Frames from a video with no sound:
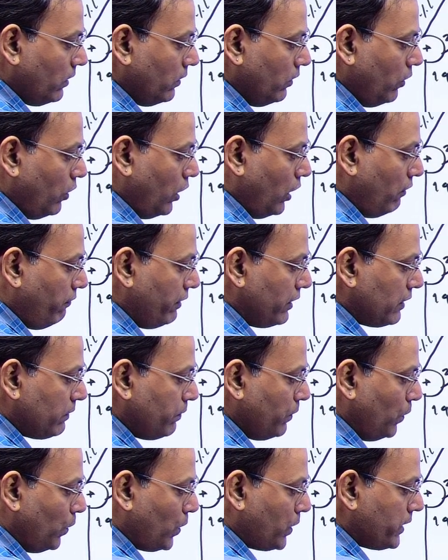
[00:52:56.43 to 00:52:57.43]
always
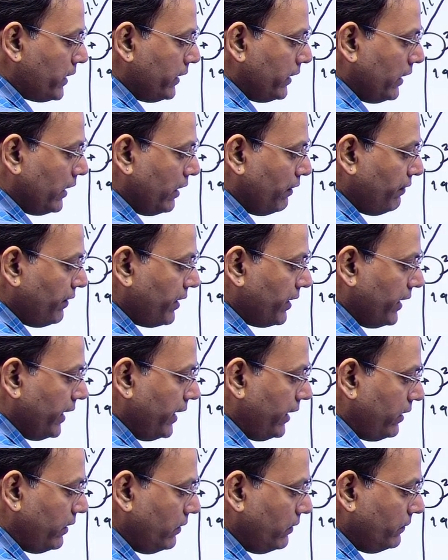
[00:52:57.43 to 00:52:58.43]
floats in the river,
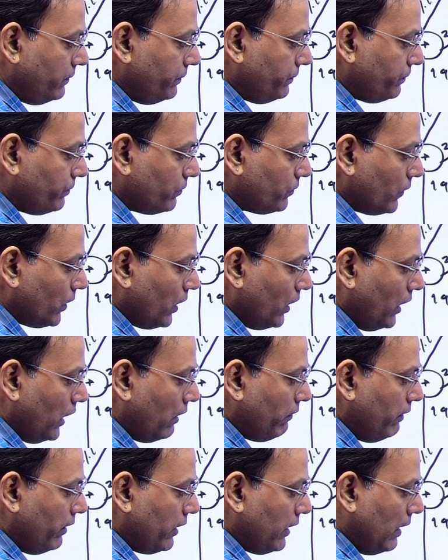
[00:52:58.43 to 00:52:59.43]
right? It
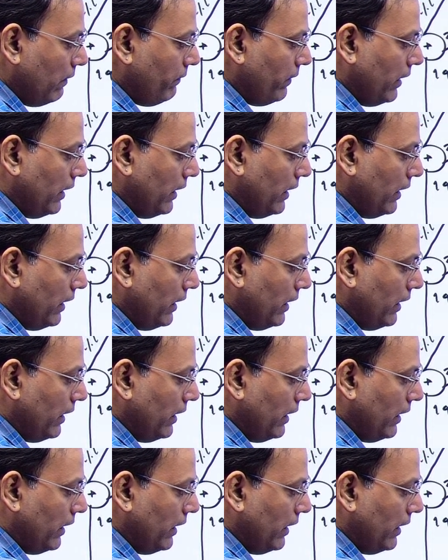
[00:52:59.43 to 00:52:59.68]
will come